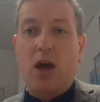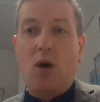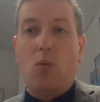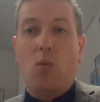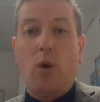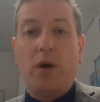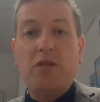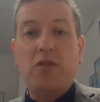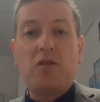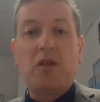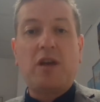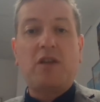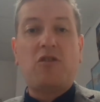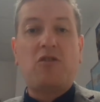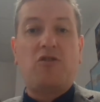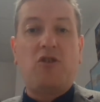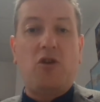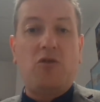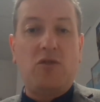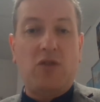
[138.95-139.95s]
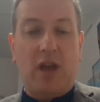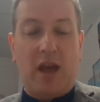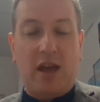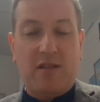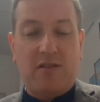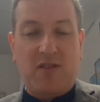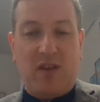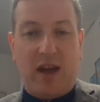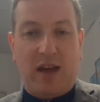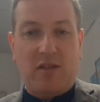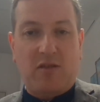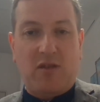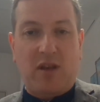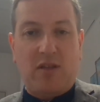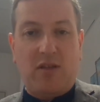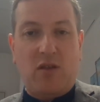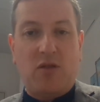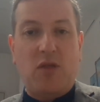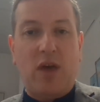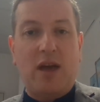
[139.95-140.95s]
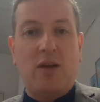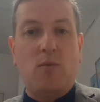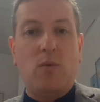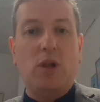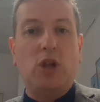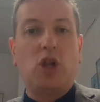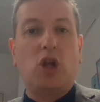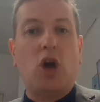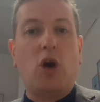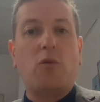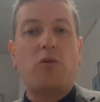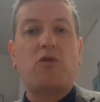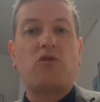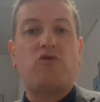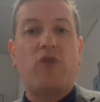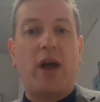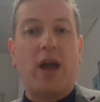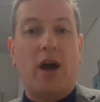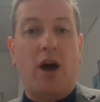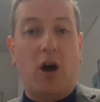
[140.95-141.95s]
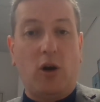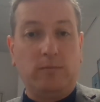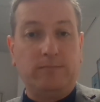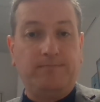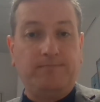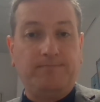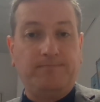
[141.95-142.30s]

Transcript: Once a student has tested, they will go straight home.